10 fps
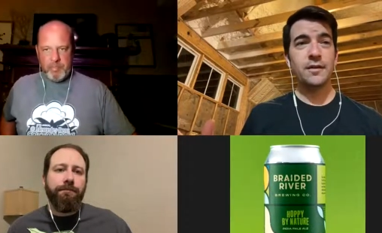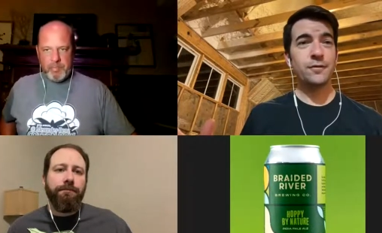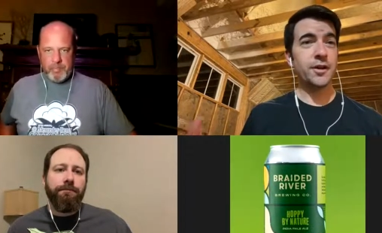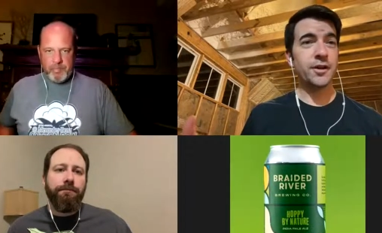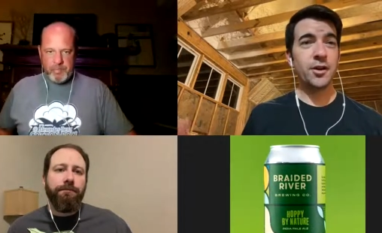
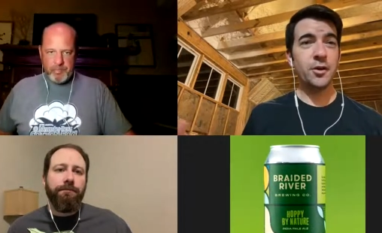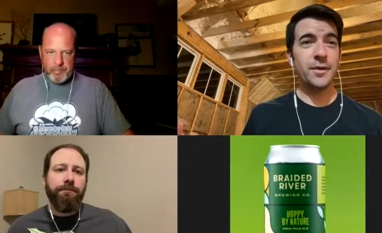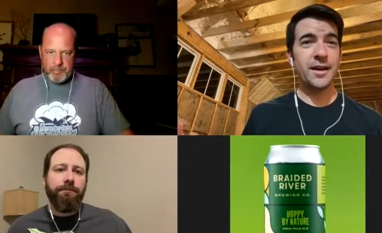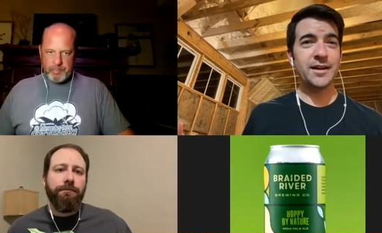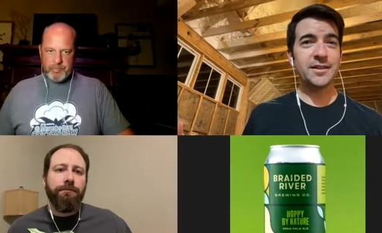Speaker 1: we're going to go
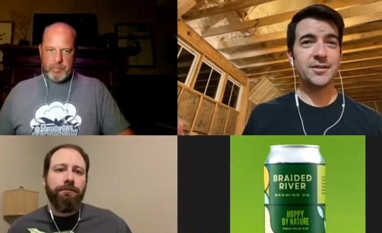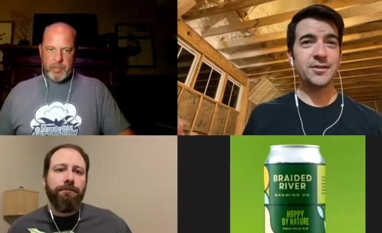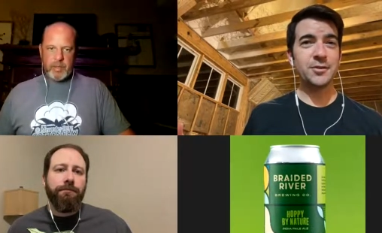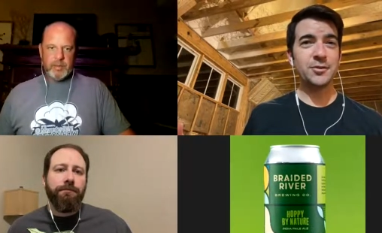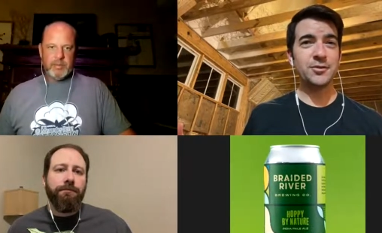back
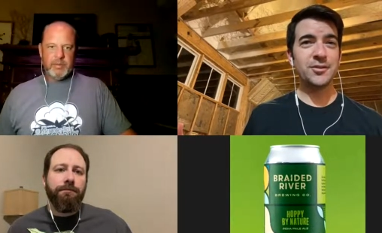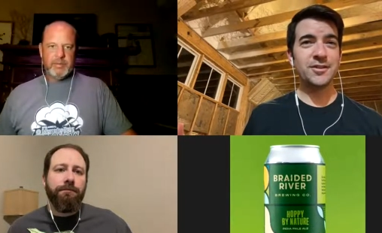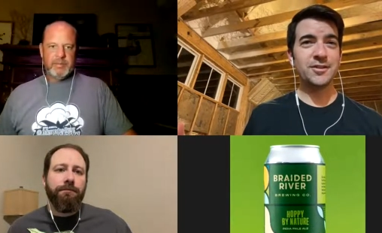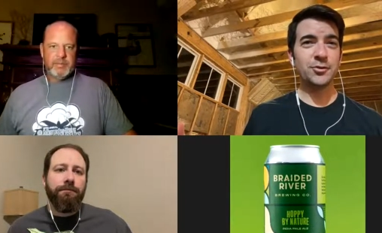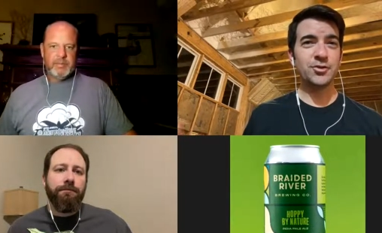to
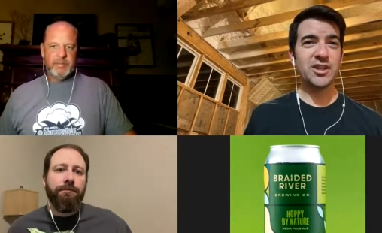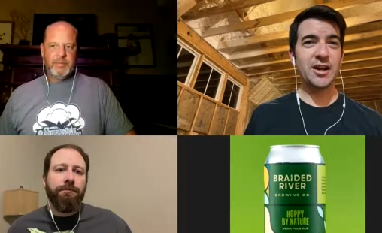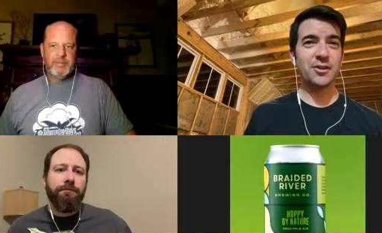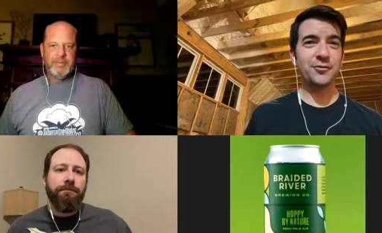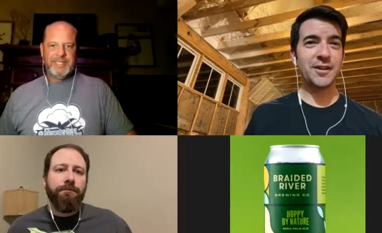little
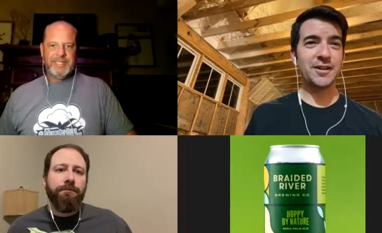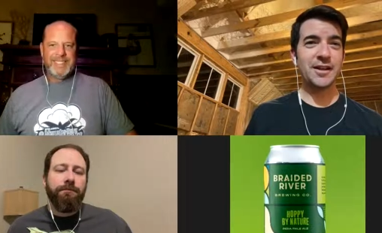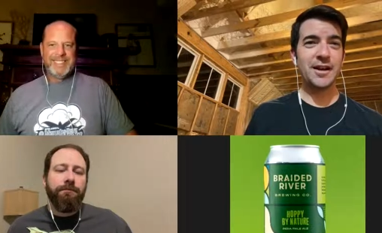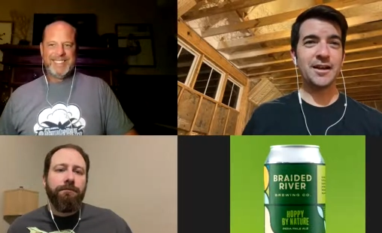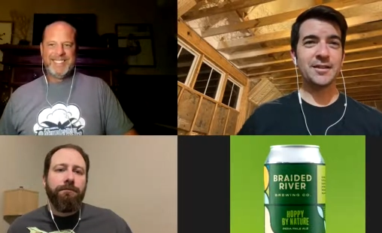geography
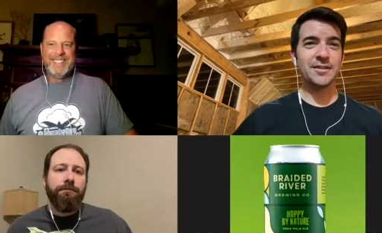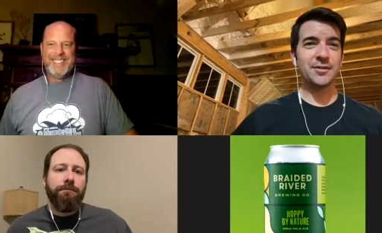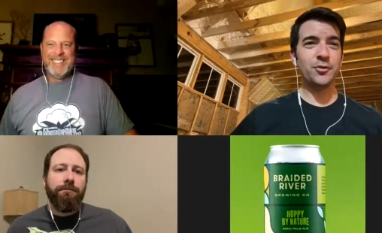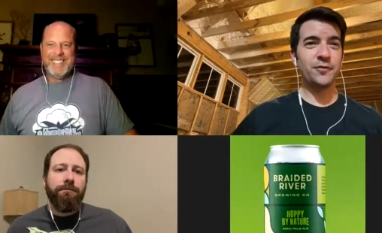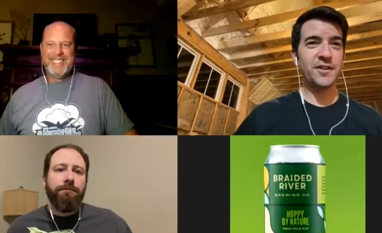class, a
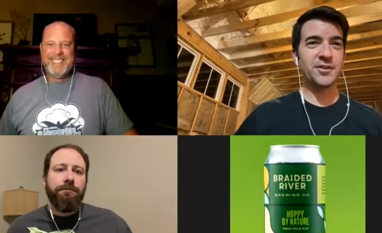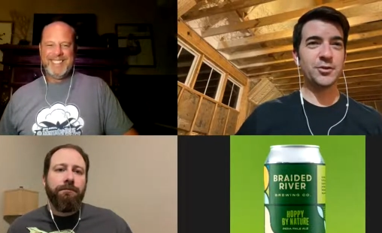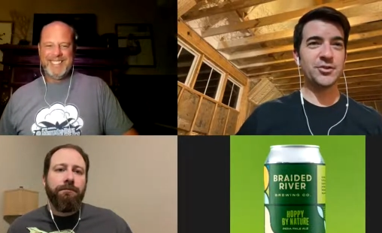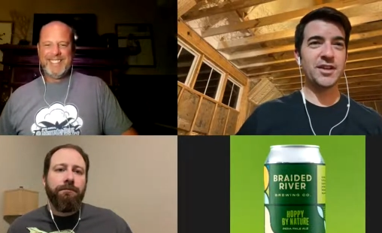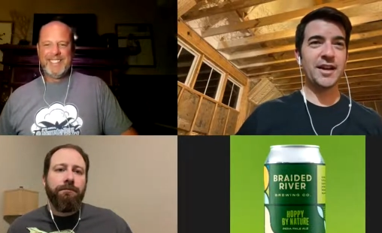little physical
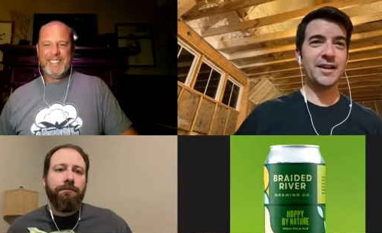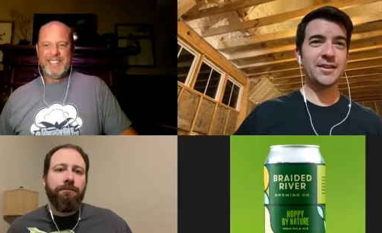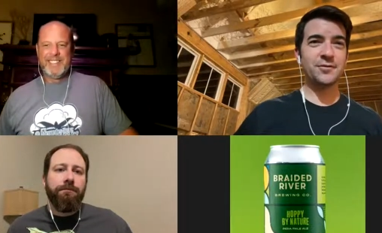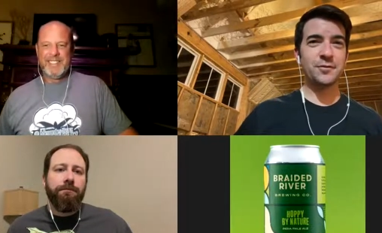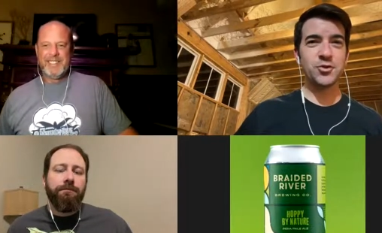
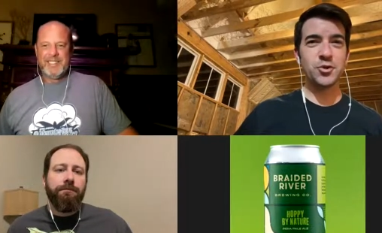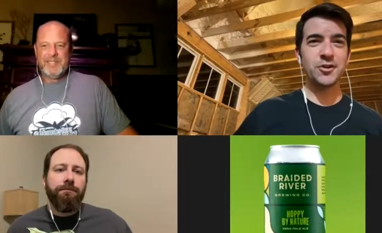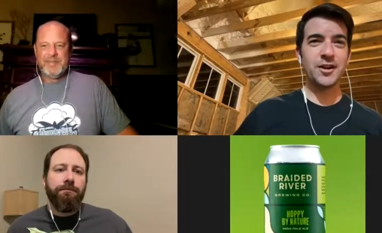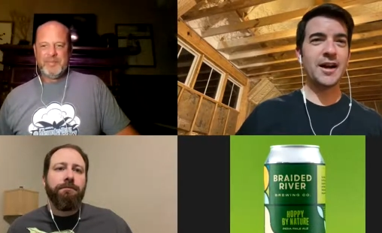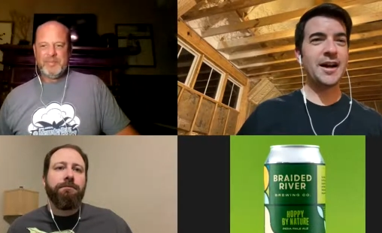science from
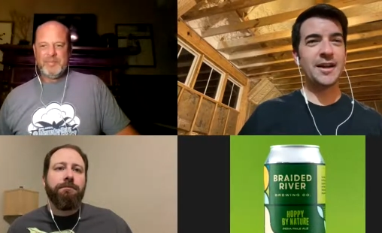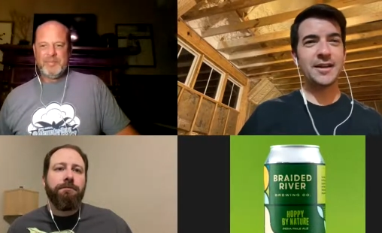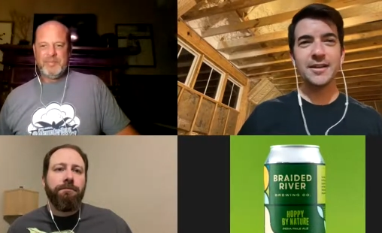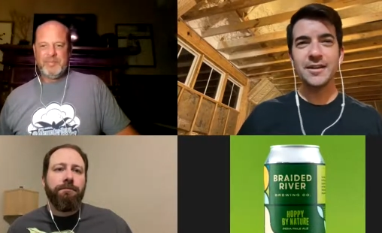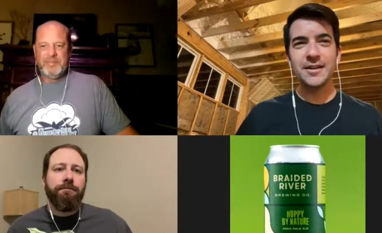junior high,
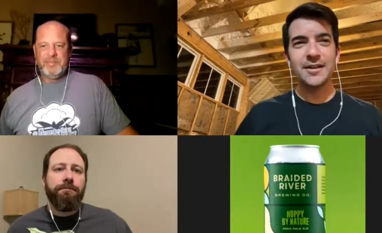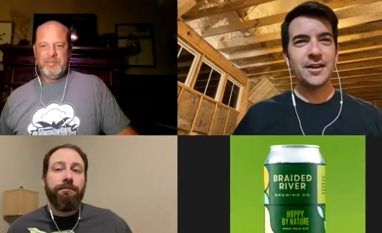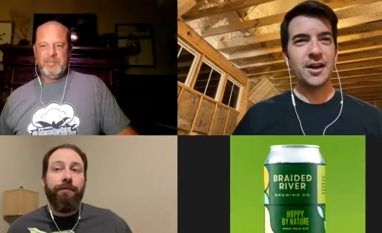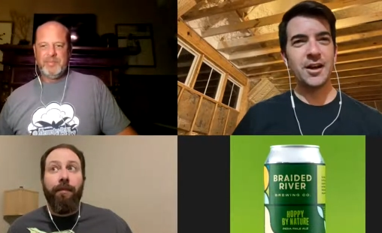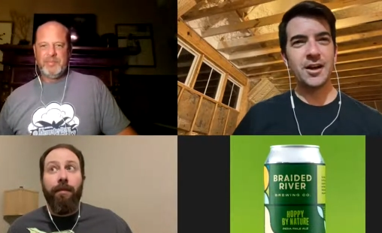
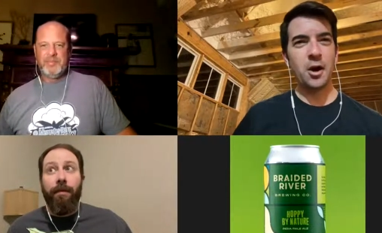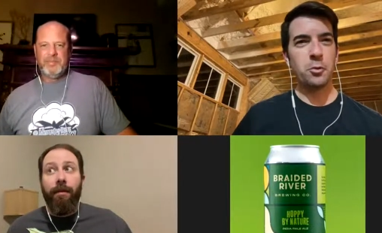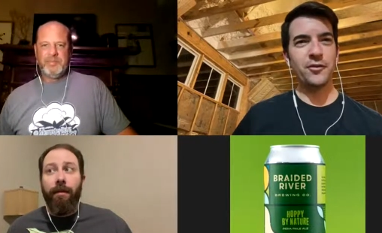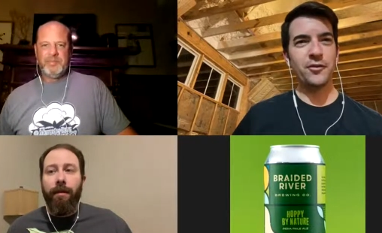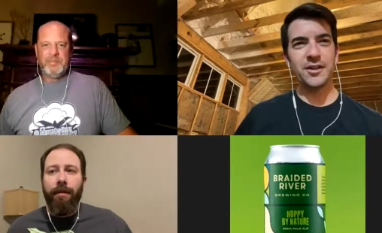uh, a
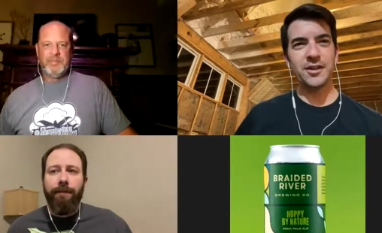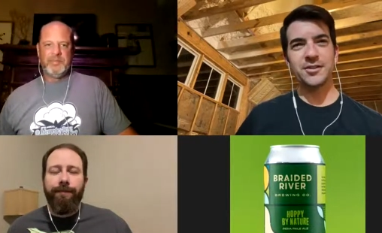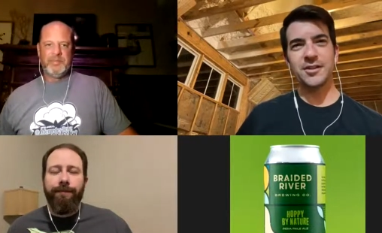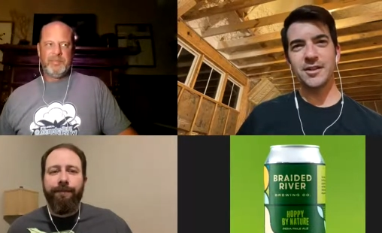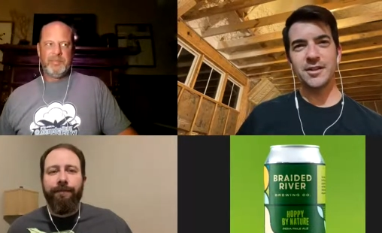river
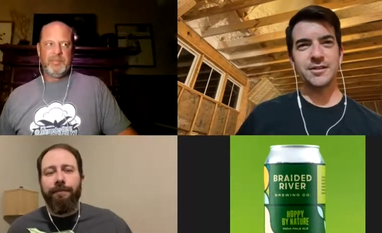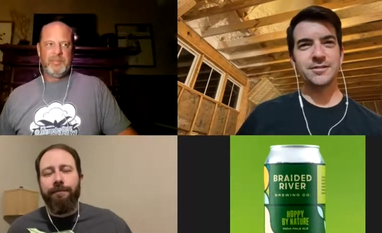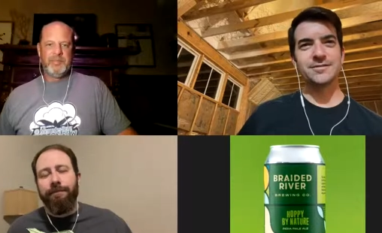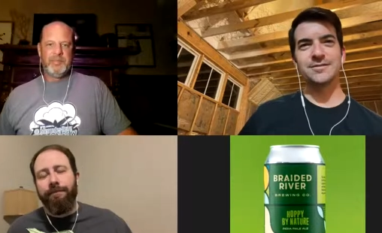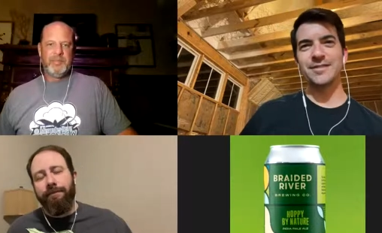delta,
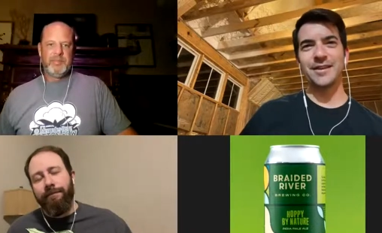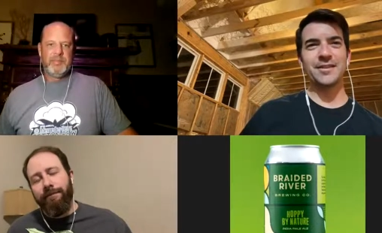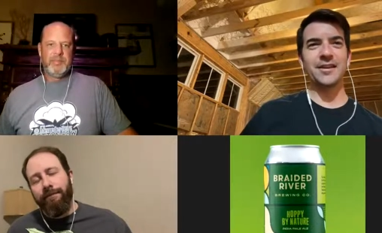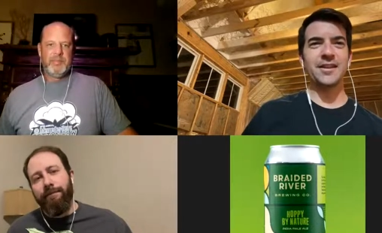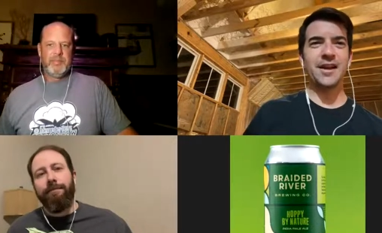things
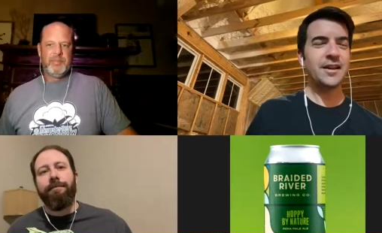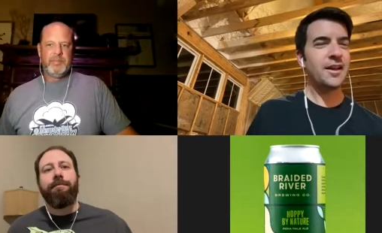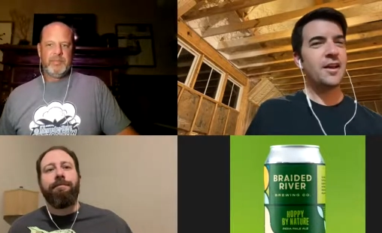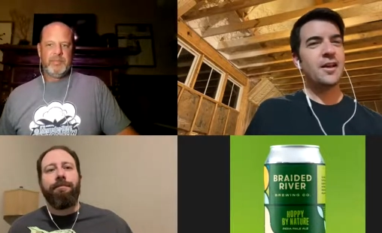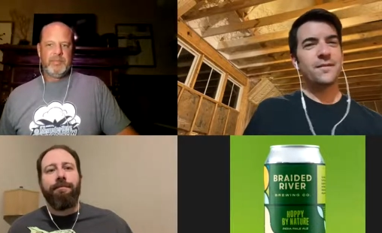like that
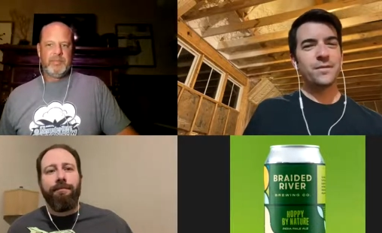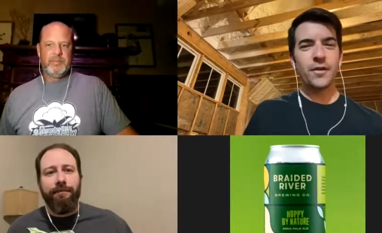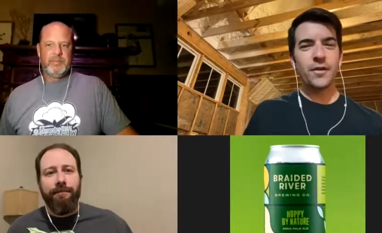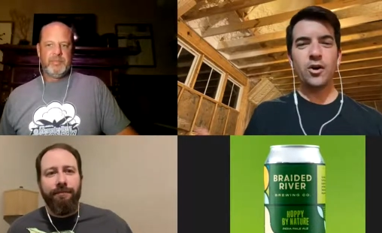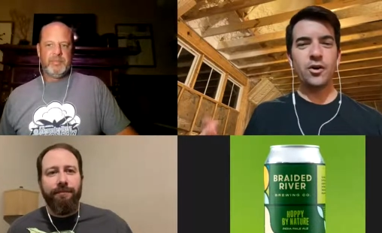
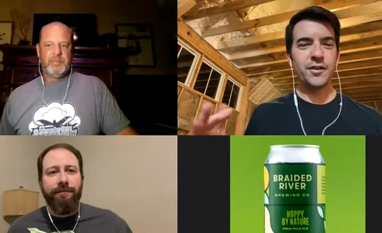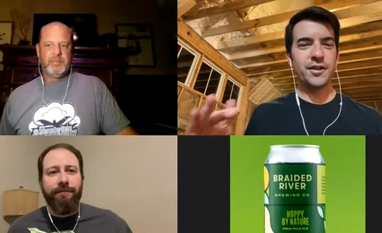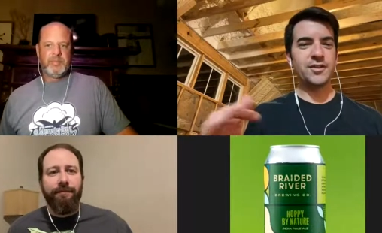all these